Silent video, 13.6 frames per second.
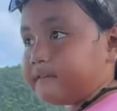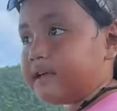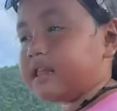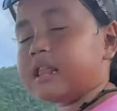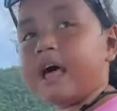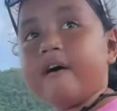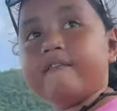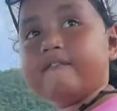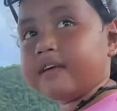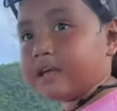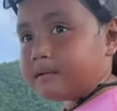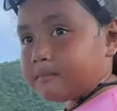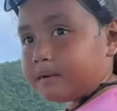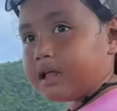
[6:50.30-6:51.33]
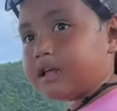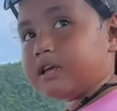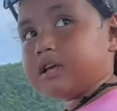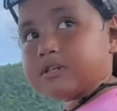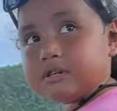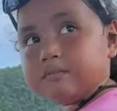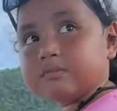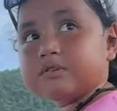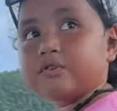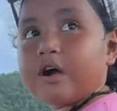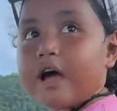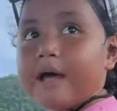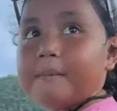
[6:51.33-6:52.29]
eleven million
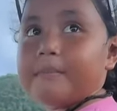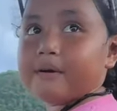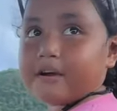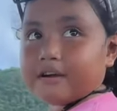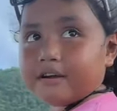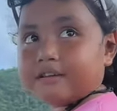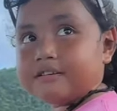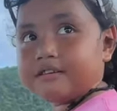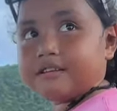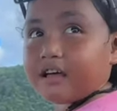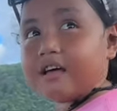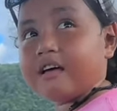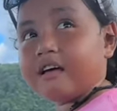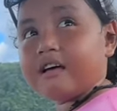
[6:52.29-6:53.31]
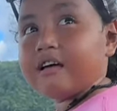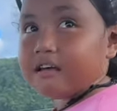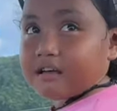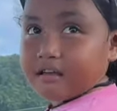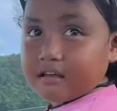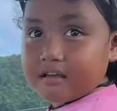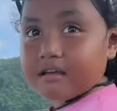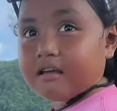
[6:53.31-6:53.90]
subscribers. That's a lot.